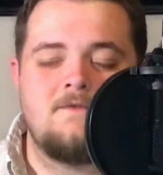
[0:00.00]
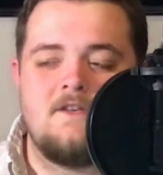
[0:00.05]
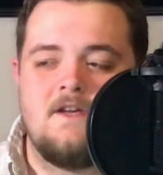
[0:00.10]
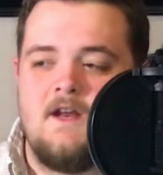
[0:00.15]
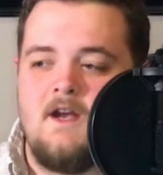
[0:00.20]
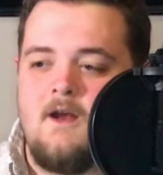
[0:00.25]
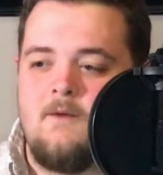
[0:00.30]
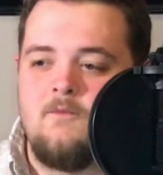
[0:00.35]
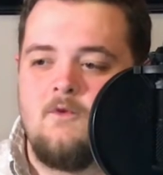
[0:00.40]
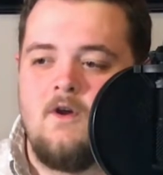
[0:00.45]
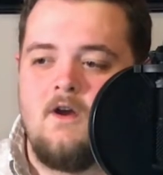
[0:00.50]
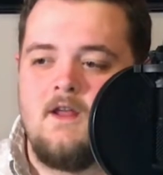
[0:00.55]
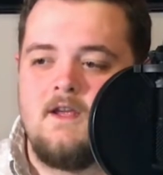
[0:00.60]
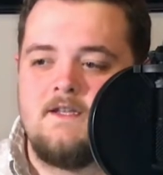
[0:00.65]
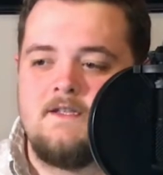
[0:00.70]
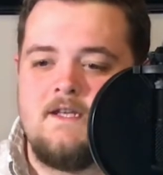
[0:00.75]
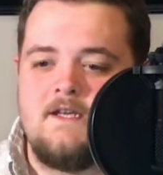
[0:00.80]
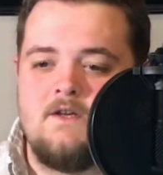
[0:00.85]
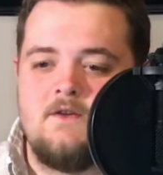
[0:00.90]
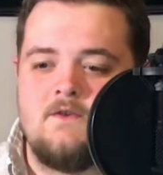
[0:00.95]
and I'm running
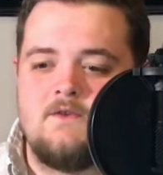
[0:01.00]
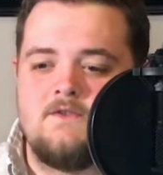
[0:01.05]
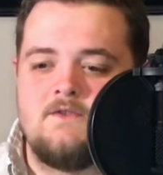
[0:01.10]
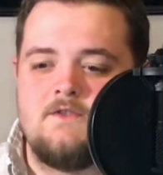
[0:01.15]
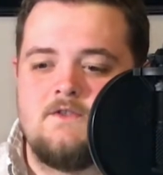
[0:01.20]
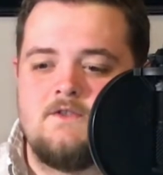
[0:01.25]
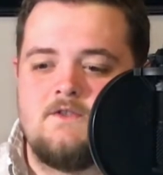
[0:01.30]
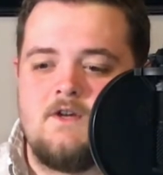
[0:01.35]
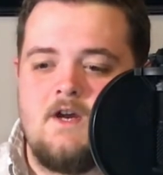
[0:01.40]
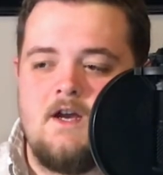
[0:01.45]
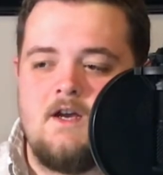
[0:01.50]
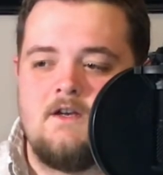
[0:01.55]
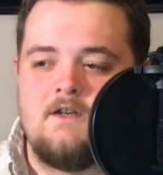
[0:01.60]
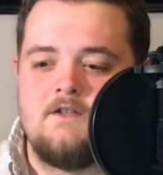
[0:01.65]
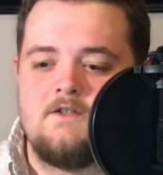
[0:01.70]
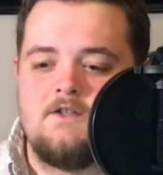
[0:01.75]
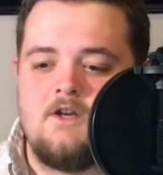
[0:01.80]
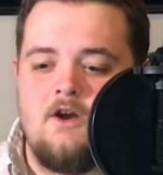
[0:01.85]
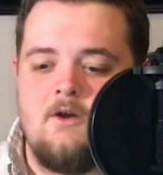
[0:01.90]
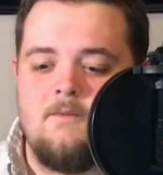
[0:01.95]
deals to try to
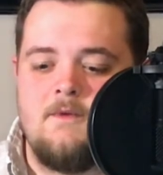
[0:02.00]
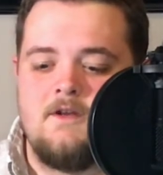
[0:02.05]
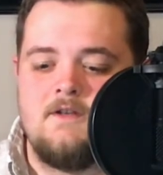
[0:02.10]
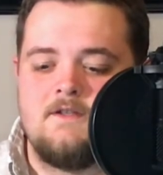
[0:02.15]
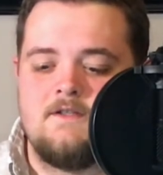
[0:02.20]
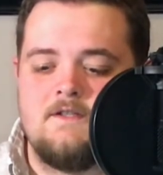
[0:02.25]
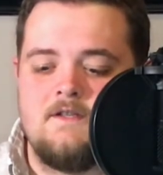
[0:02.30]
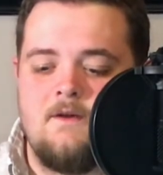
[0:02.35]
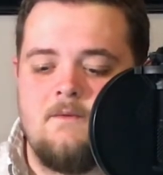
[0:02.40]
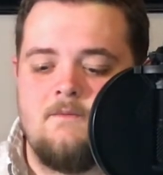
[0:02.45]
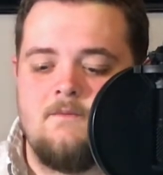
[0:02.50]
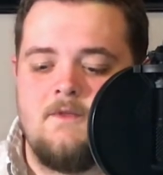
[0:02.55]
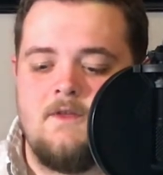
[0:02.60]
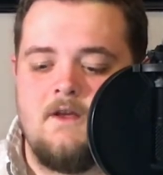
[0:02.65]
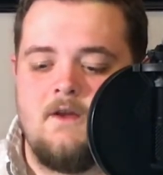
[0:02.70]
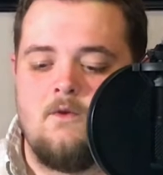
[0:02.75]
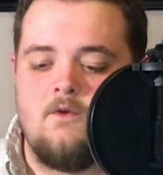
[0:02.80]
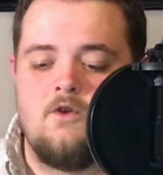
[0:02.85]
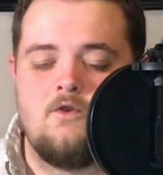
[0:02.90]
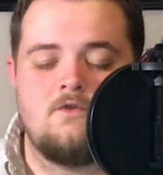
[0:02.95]
determine
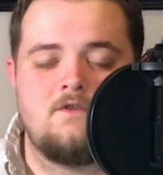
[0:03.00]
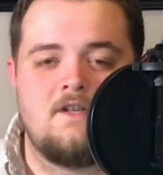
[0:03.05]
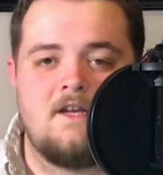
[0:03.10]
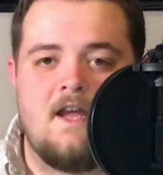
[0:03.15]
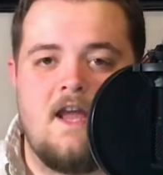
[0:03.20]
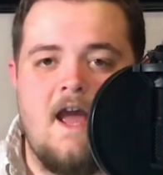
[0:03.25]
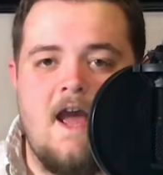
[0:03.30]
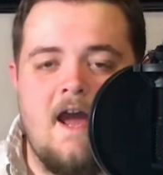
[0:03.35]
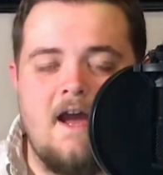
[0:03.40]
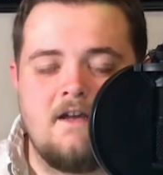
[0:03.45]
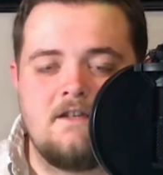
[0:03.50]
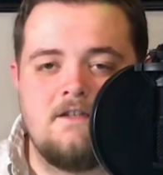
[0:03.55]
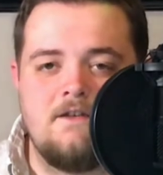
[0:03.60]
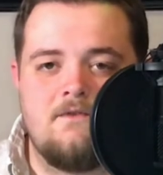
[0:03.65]
something using active